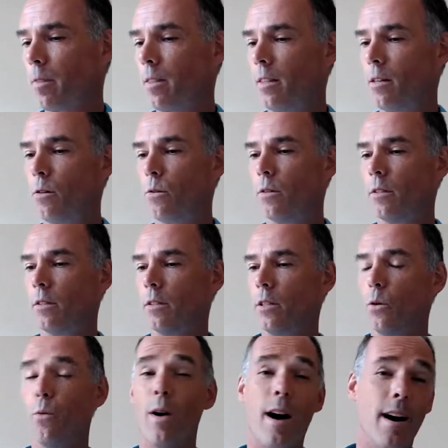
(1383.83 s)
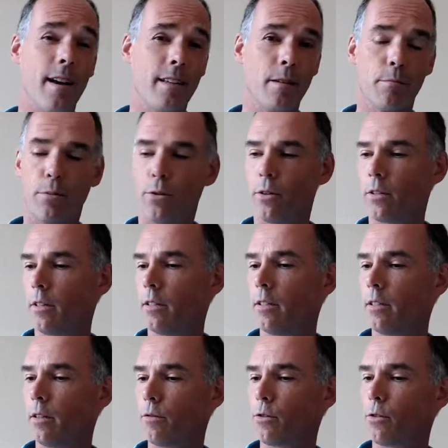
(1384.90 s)
The why is
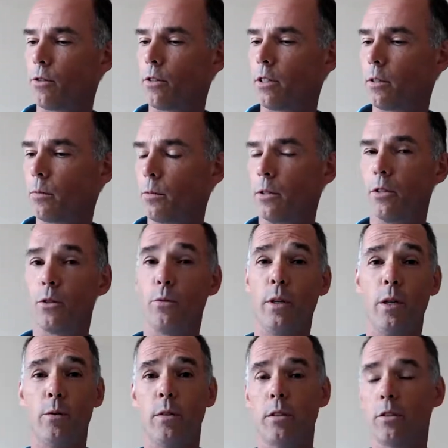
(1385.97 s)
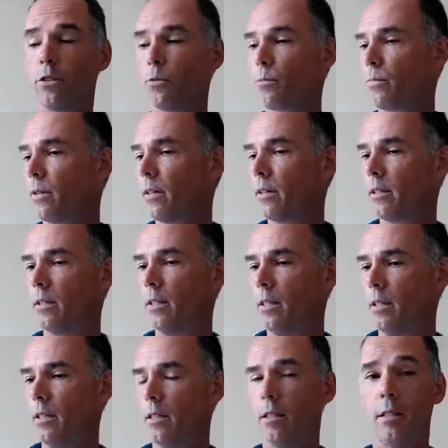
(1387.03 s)
important, of course, because we want to spread
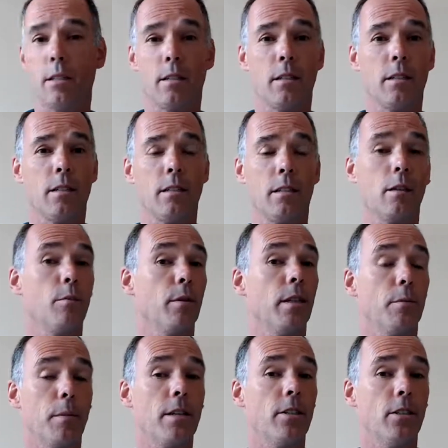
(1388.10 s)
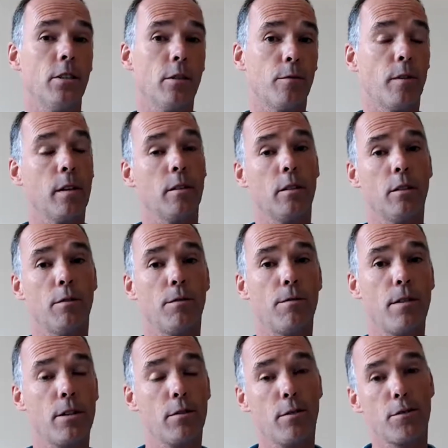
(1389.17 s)
the complete message of
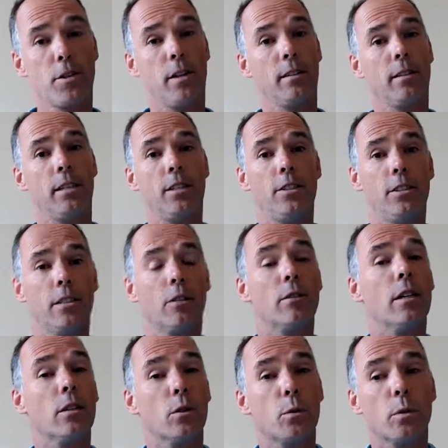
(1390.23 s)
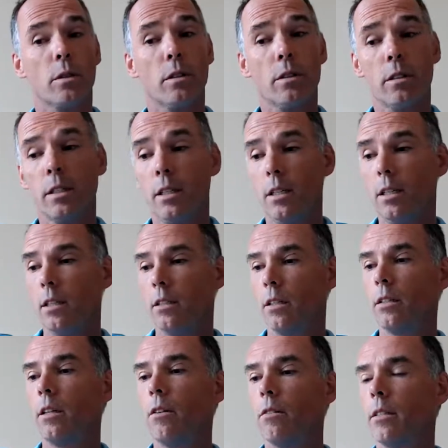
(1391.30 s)
visual facilitation around the world.
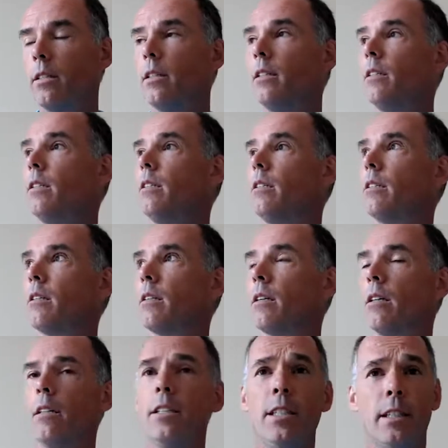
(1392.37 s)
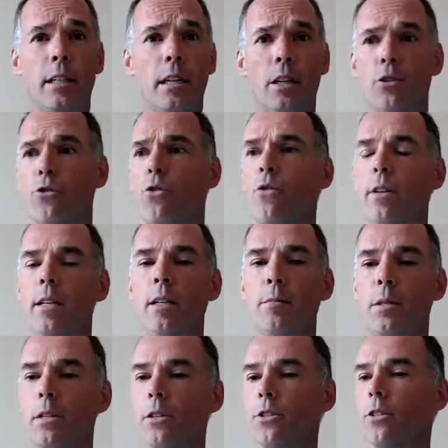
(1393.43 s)
Not only listening and drawing,
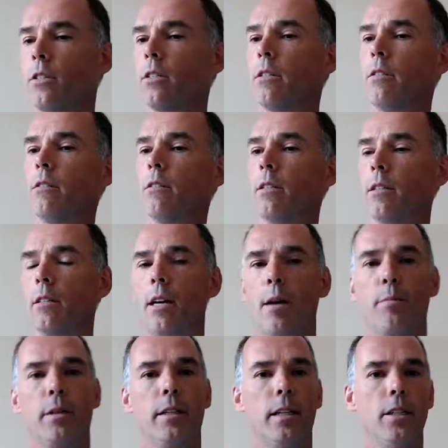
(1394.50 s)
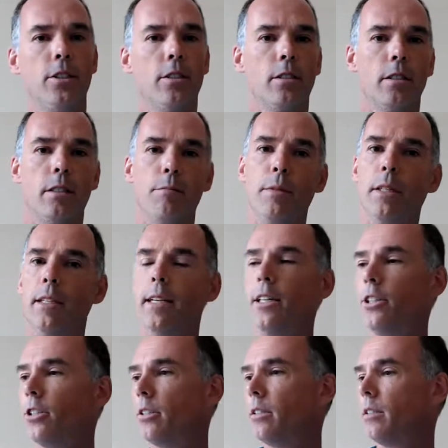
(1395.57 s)
but also applications in
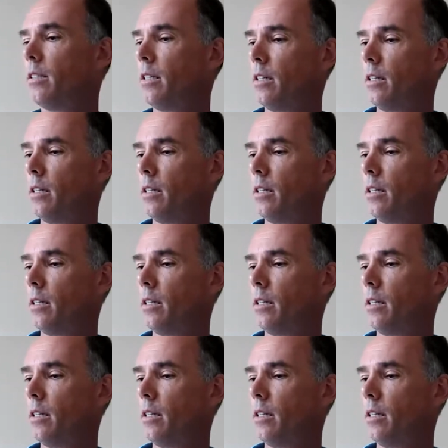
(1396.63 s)
mediation,